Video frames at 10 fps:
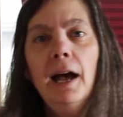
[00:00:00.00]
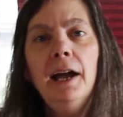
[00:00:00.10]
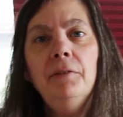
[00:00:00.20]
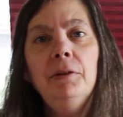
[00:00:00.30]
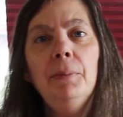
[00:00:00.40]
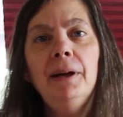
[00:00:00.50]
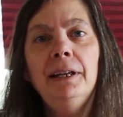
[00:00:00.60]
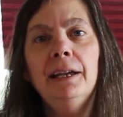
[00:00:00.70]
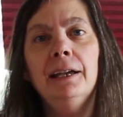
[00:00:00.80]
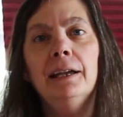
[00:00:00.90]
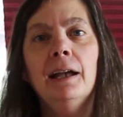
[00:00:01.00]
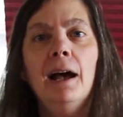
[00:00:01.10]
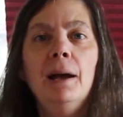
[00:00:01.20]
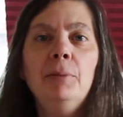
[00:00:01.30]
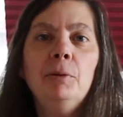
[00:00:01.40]
Hi everybody,
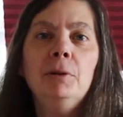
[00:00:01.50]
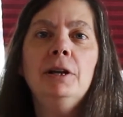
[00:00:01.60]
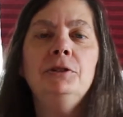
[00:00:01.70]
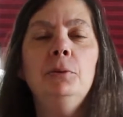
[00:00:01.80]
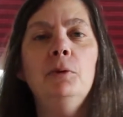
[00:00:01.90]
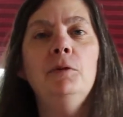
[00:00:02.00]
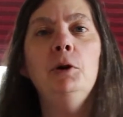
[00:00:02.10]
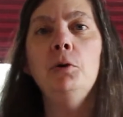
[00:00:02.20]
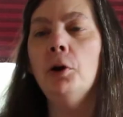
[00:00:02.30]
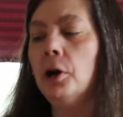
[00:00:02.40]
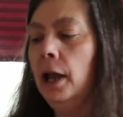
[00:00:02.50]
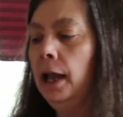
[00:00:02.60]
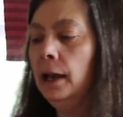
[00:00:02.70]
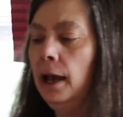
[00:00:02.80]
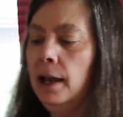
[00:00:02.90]
I'm the Reluctant Reviewer
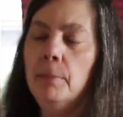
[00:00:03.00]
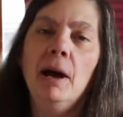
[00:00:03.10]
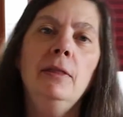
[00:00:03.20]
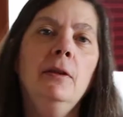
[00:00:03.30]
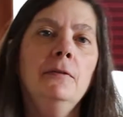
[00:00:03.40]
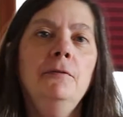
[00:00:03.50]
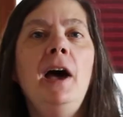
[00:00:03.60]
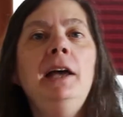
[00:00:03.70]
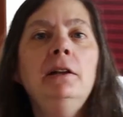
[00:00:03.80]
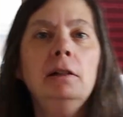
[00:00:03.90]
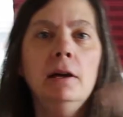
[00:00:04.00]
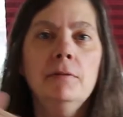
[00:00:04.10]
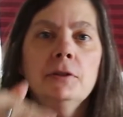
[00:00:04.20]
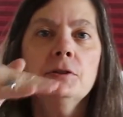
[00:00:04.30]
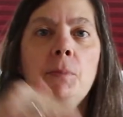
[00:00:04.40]
and I am on the final
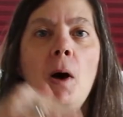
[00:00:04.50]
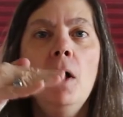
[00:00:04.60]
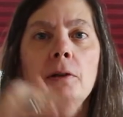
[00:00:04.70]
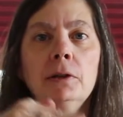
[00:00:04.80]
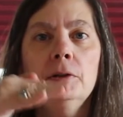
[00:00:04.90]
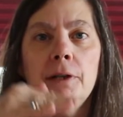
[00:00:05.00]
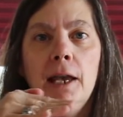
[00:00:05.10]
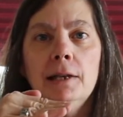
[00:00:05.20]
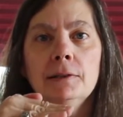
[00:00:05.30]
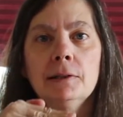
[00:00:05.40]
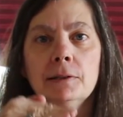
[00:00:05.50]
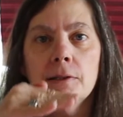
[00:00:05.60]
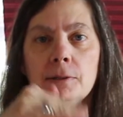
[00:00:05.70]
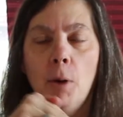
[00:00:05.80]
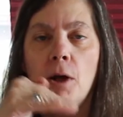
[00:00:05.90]
of the small little cases,
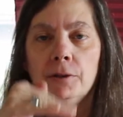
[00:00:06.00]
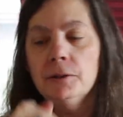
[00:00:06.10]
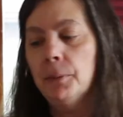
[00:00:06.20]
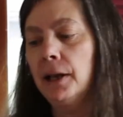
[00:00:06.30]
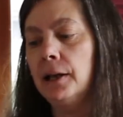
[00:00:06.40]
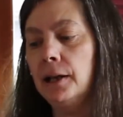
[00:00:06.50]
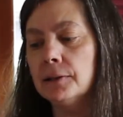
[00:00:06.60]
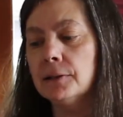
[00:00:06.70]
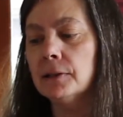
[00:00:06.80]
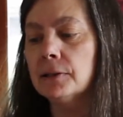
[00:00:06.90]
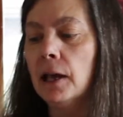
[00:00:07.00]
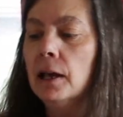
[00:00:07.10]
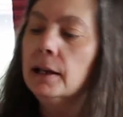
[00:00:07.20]
the small display cases.